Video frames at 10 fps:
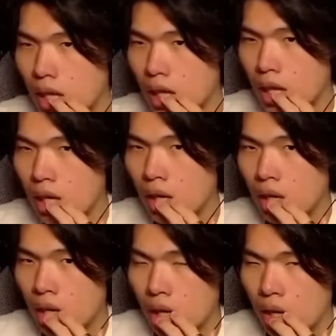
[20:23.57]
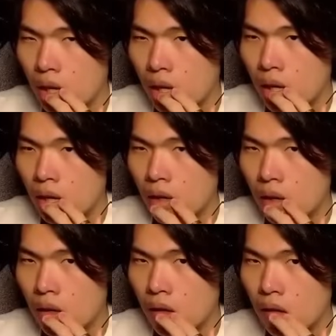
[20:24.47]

[no speech]